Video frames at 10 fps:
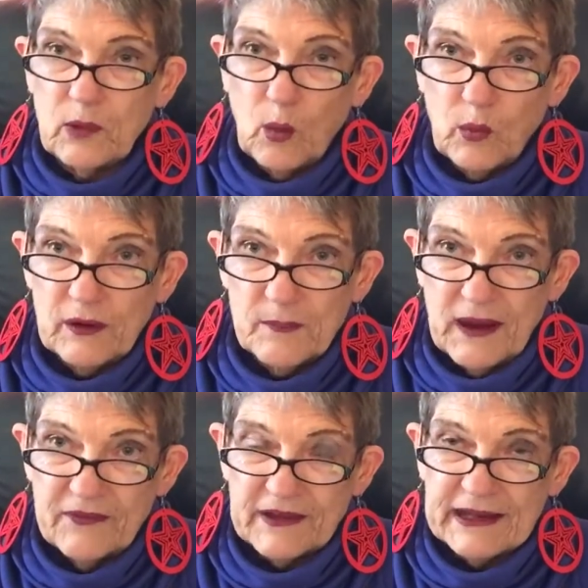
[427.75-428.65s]
awarded
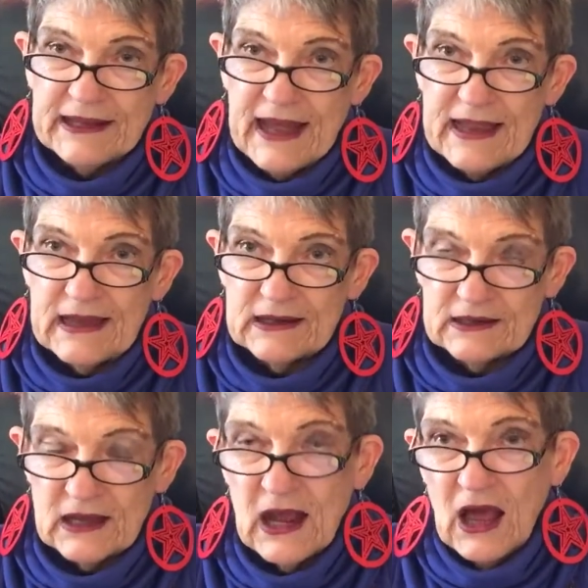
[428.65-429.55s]
by the
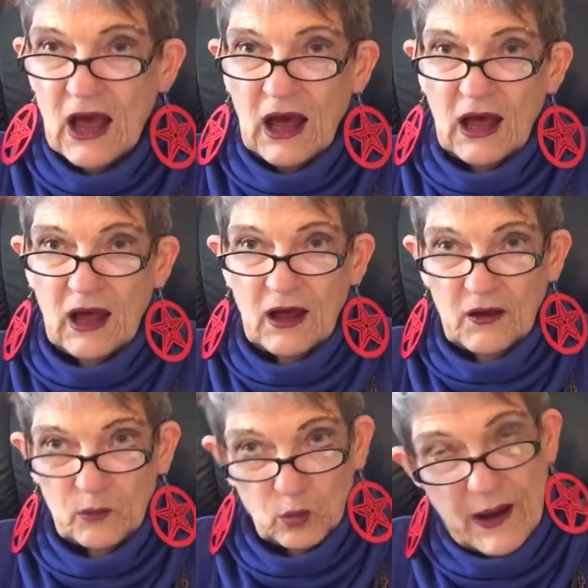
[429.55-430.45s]
Canadian
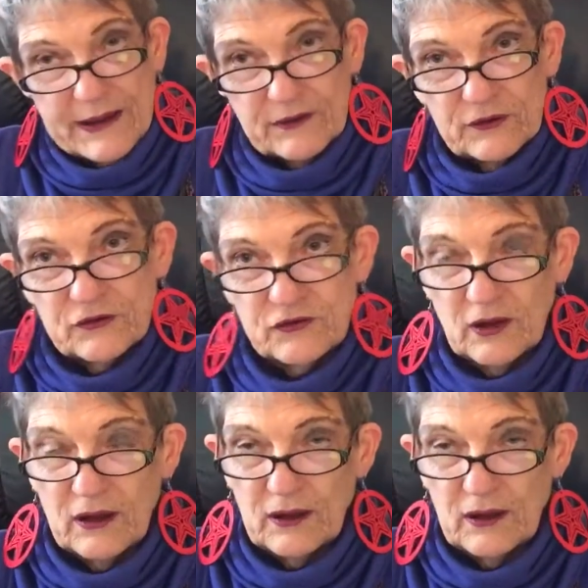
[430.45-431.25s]
Crime Writers